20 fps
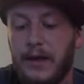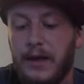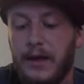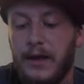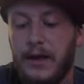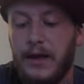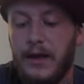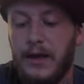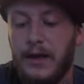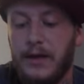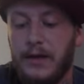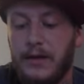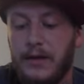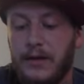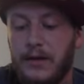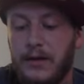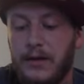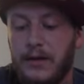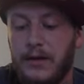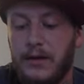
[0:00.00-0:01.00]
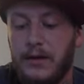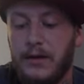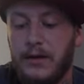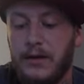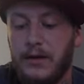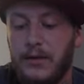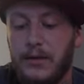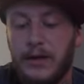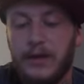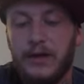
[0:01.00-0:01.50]
And
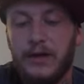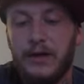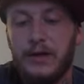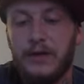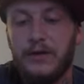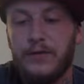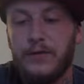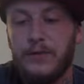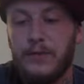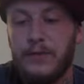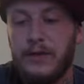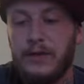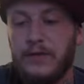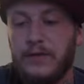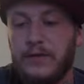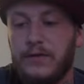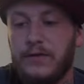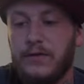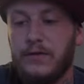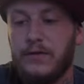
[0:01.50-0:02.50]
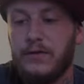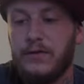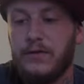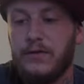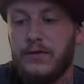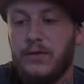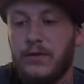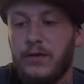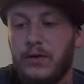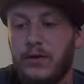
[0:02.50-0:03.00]
my daughter's mixed,
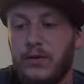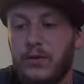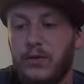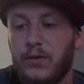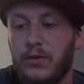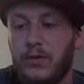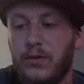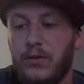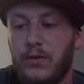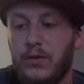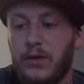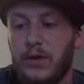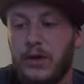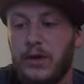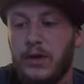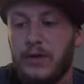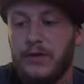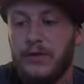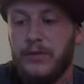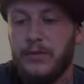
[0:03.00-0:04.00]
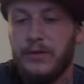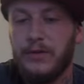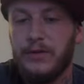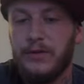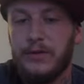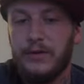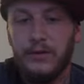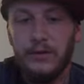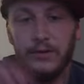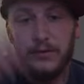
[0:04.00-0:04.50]
so it's a bit of a
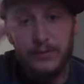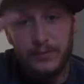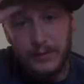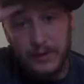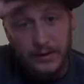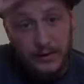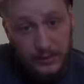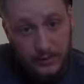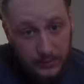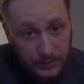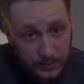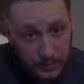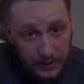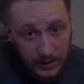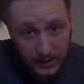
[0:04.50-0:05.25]
new experience for me.